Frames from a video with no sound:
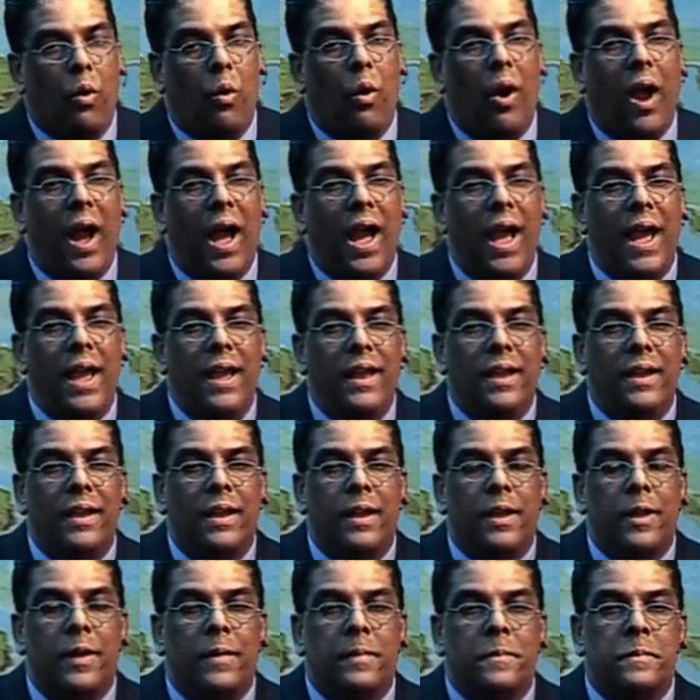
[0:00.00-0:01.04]
Why?
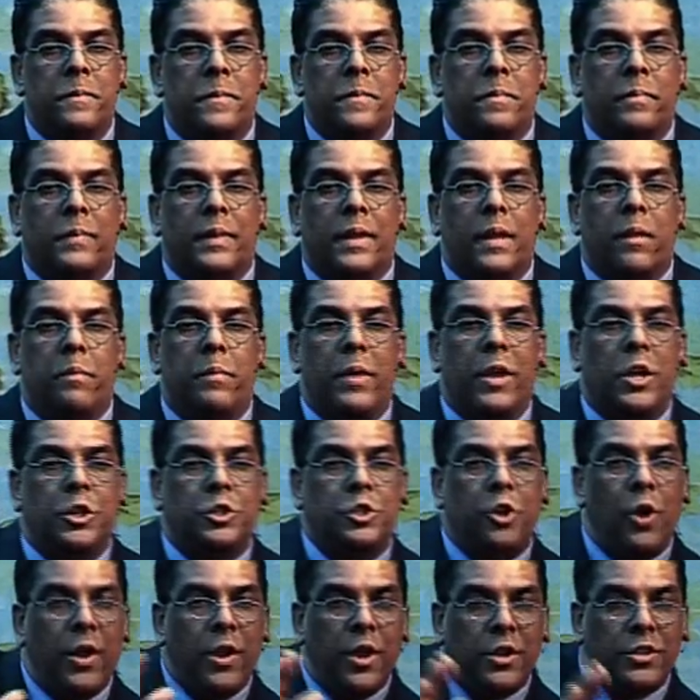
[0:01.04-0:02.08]
Because
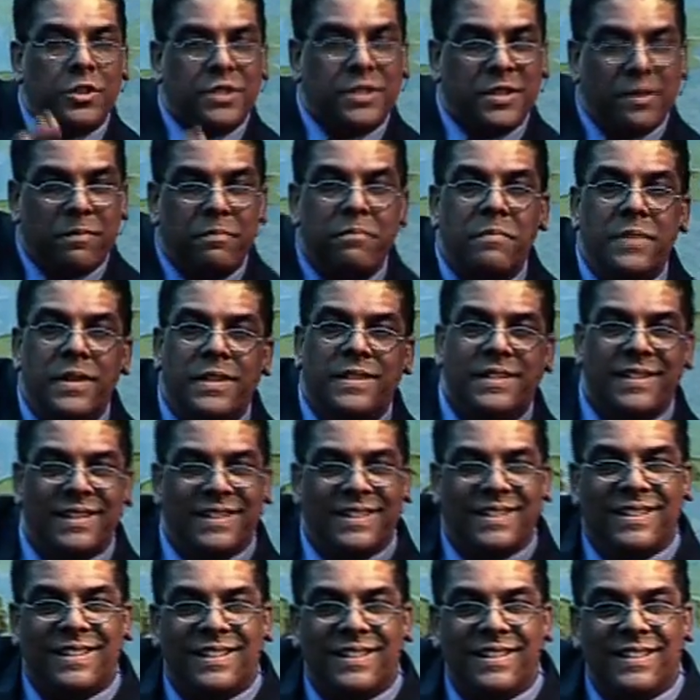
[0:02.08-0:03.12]
you are not
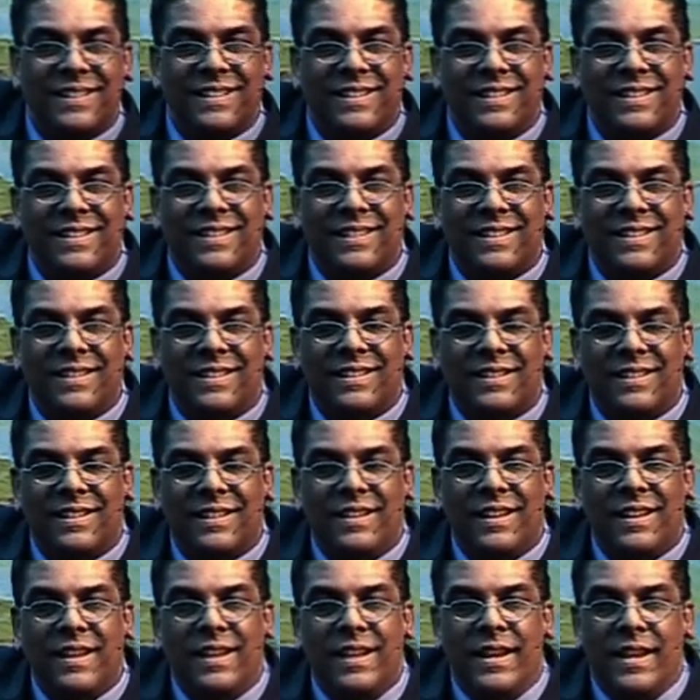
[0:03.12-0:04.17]
submitted.
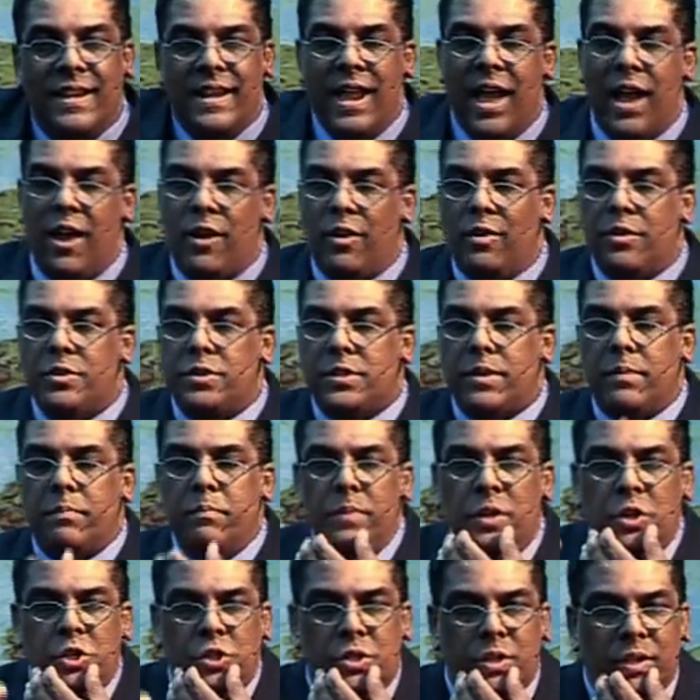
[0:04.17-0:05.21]
Now,
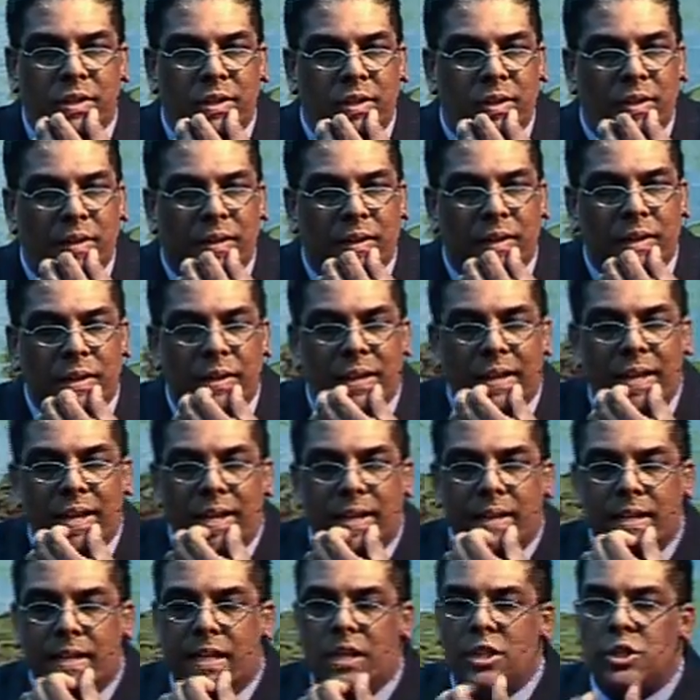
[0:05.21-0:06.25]
submission
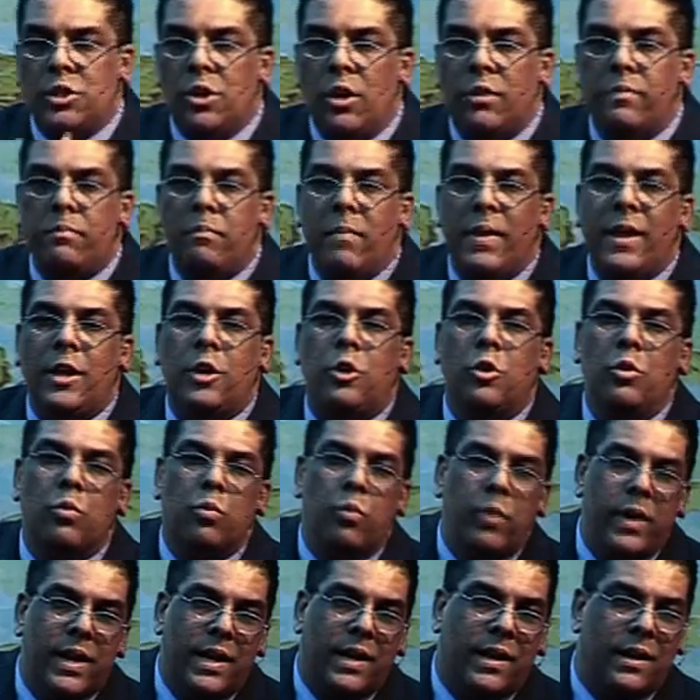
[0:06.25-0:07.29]
does not make you
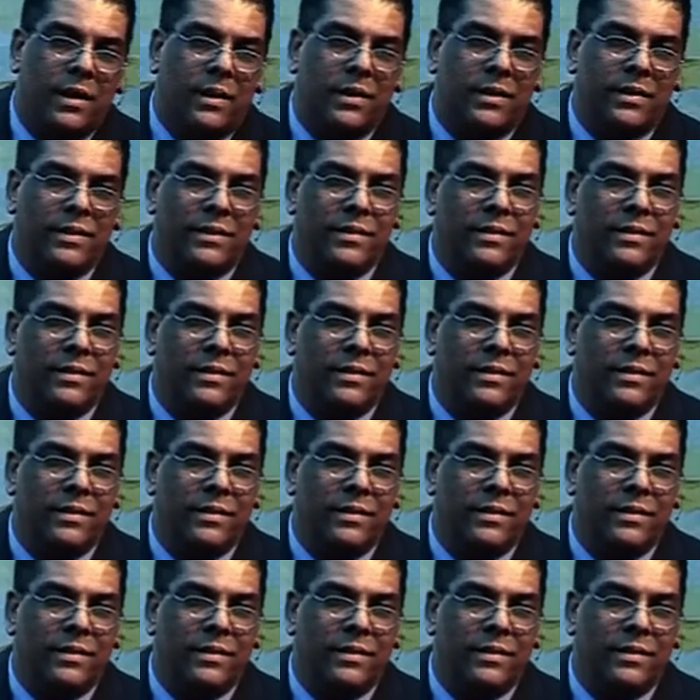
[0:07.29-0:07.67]
weaker.